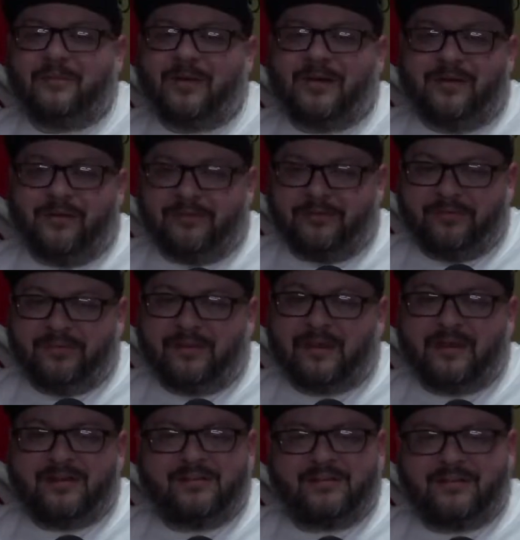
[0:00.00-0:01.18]
knows. They're
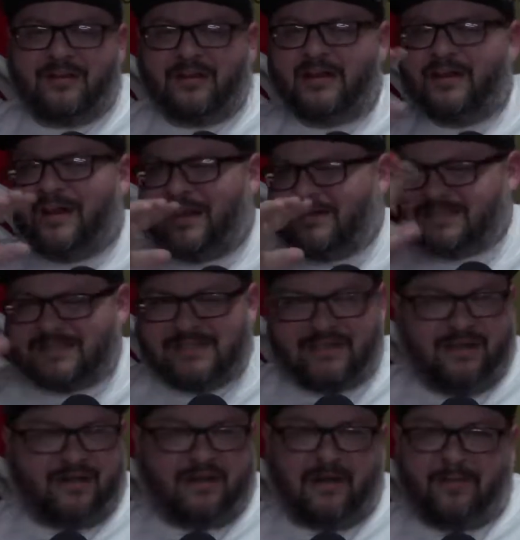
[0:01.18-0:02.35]
gonna announce it in
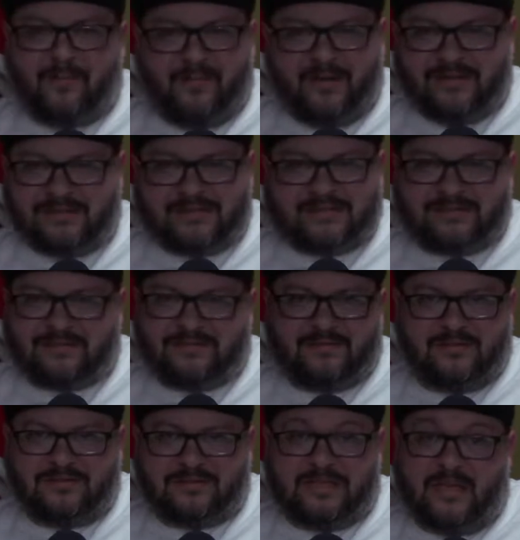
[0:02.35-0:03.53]
a couple months.
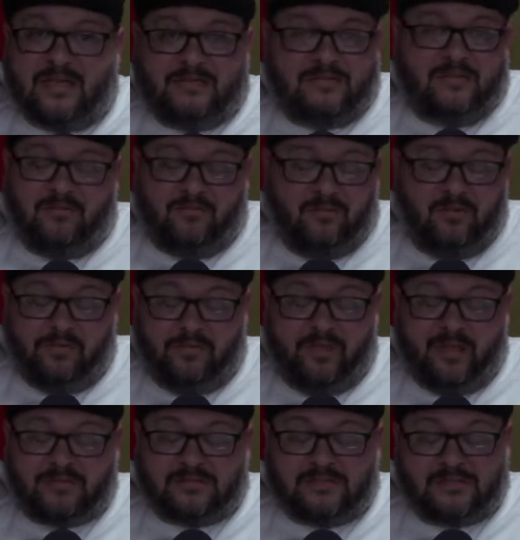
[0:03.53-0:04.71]
Or
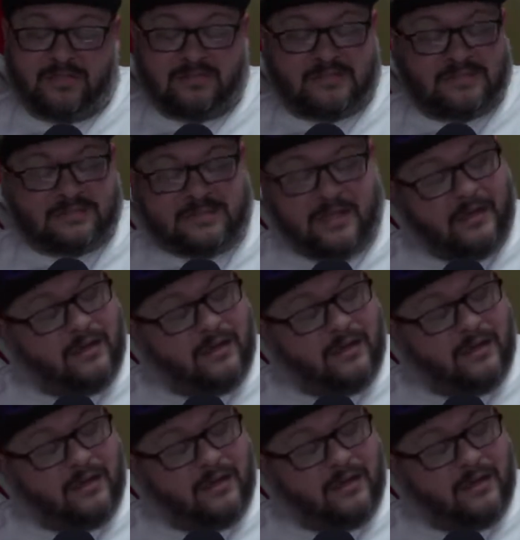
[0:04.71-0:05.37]
that's what Chelsea said.